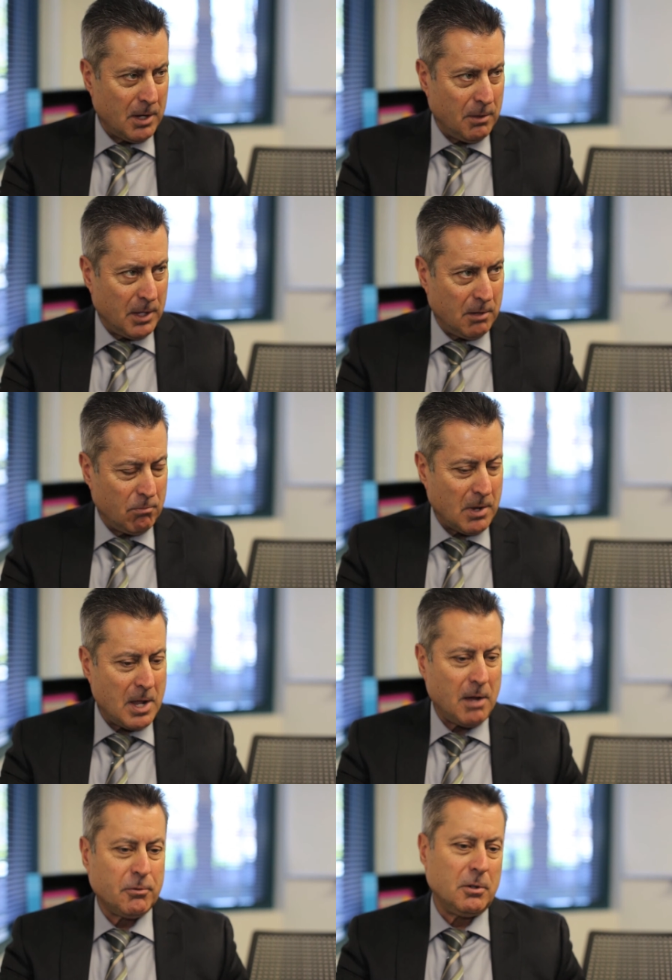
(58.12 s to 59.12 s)
and then
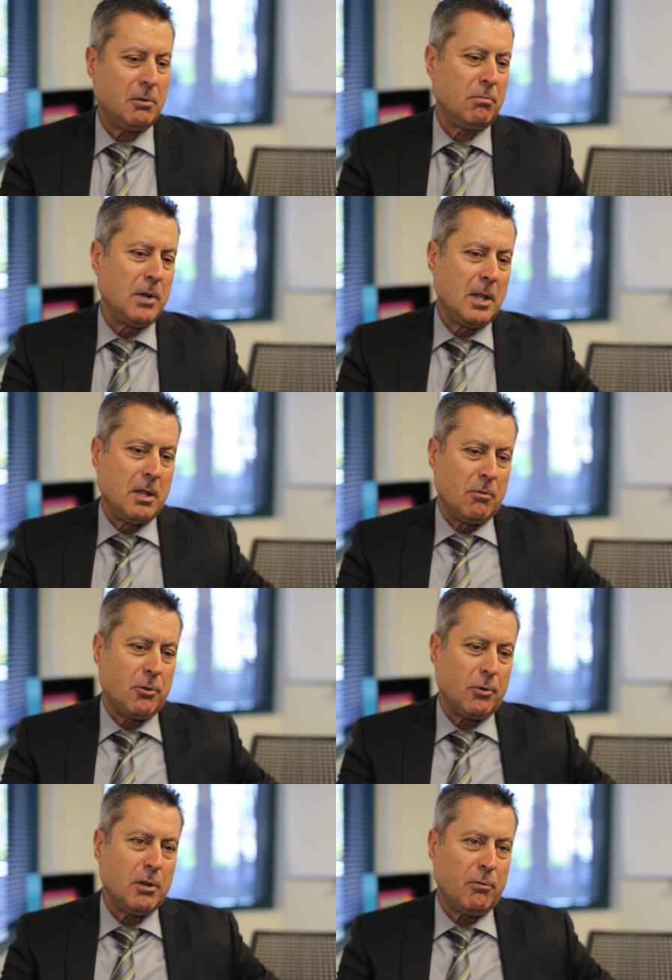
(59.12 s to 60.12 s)
after
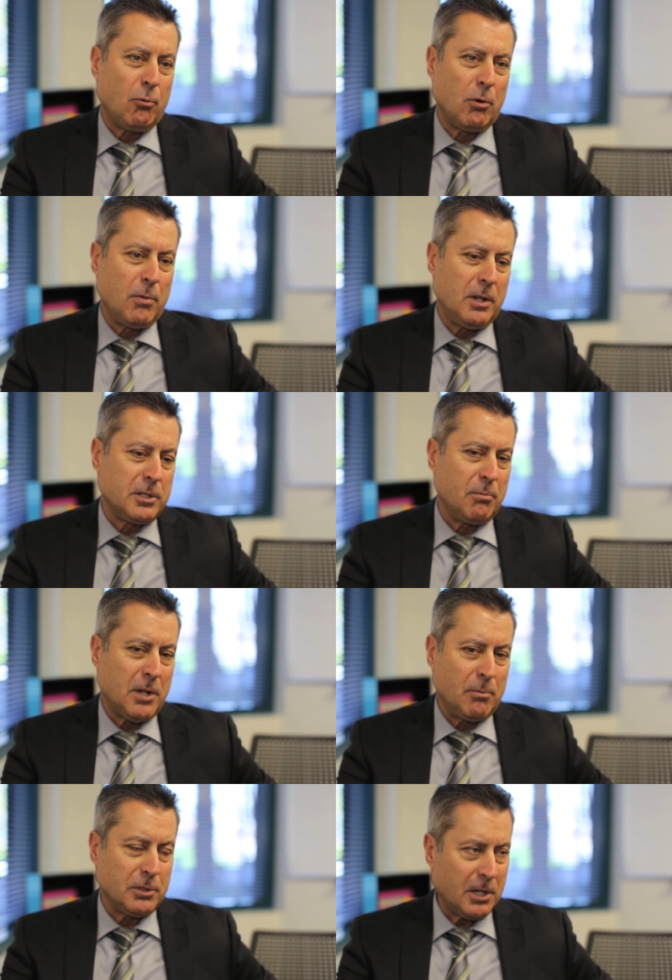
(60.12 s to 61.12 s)
three to four months,
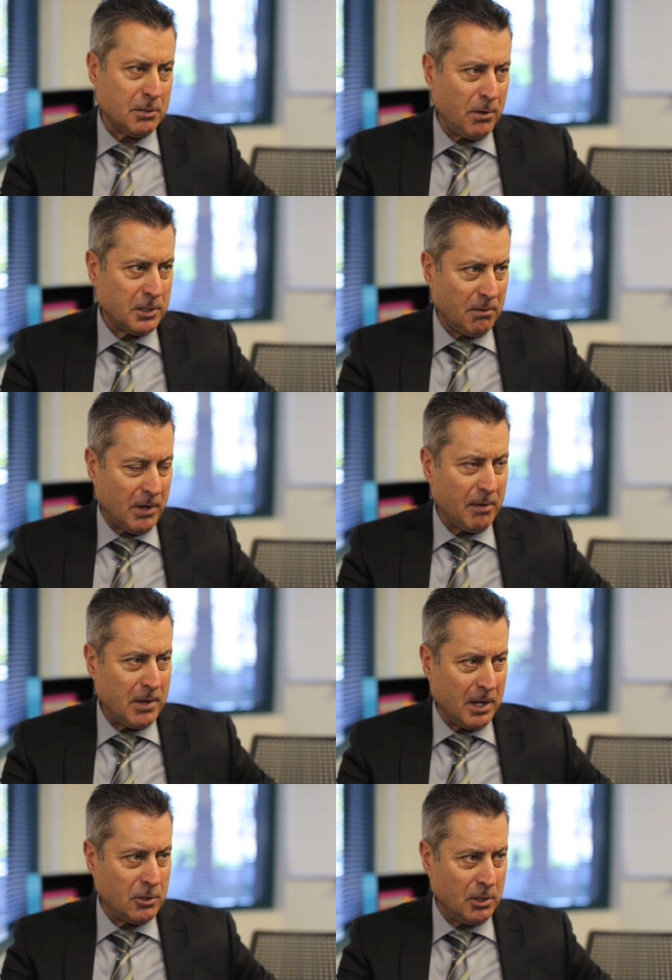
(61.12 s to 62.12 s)
sometimes six months of
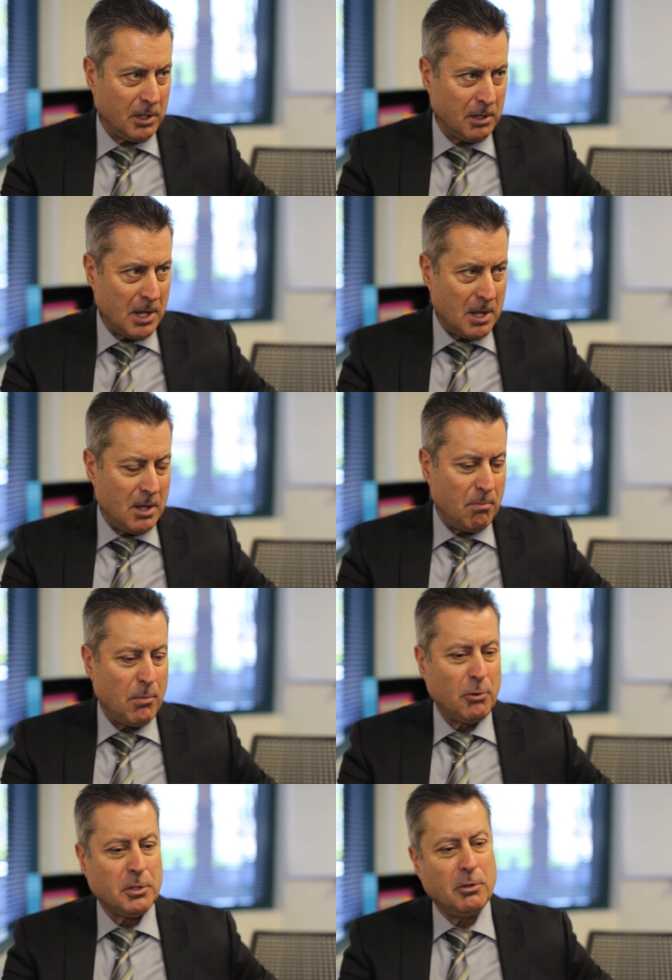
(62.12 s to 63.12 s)
IVIG,
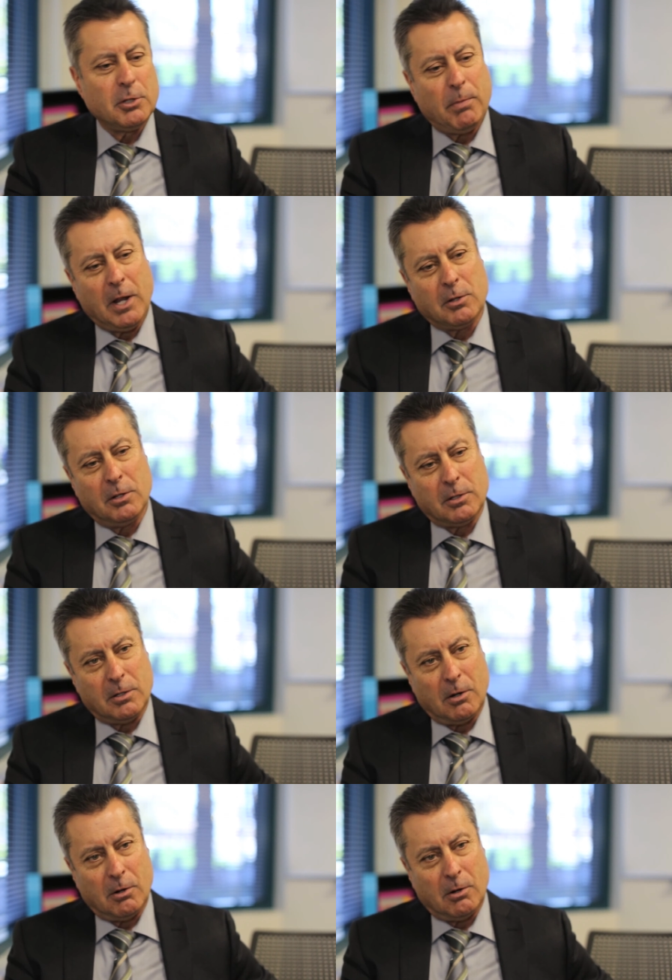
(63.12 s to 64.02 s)
most of those patients